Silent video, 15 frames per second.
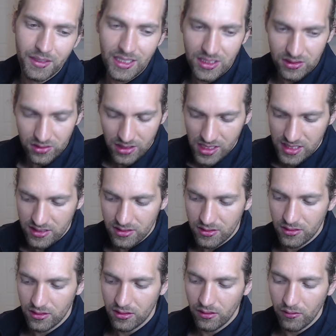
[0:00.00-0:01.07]
These
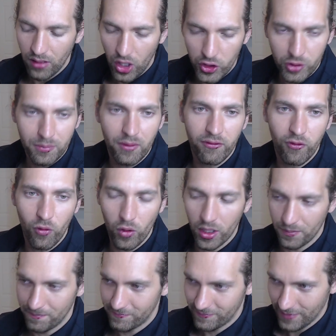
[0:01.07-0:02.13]

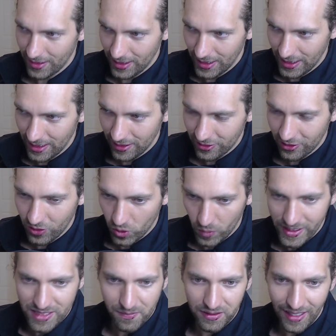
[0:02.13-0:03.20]
underperform
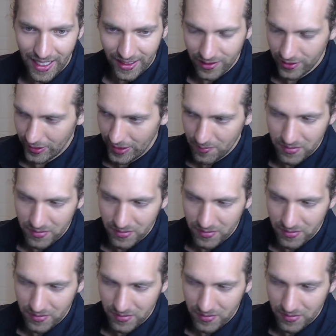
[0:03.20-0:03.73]
quite spectacularly.